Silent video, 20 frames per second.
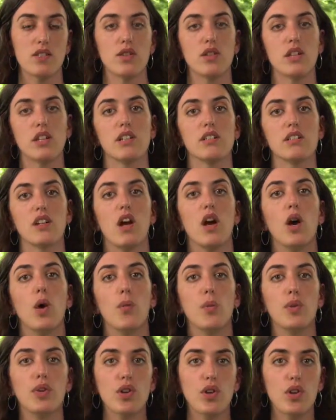so that
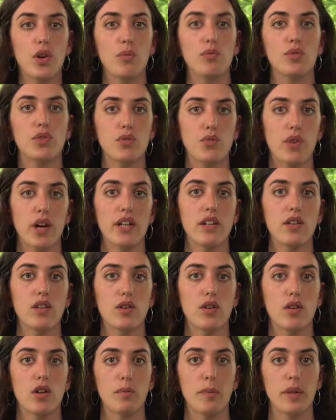when you come to write
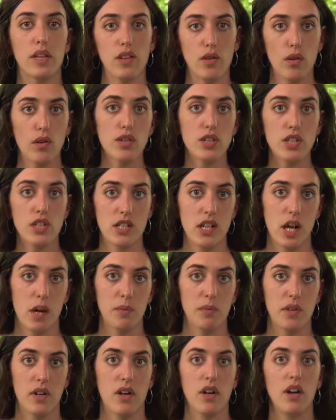your methodology
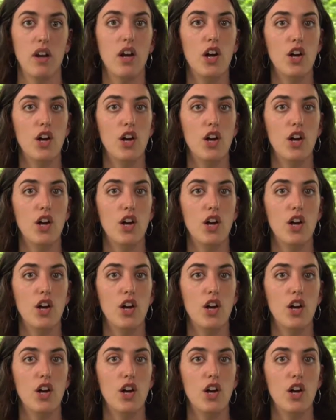chapter,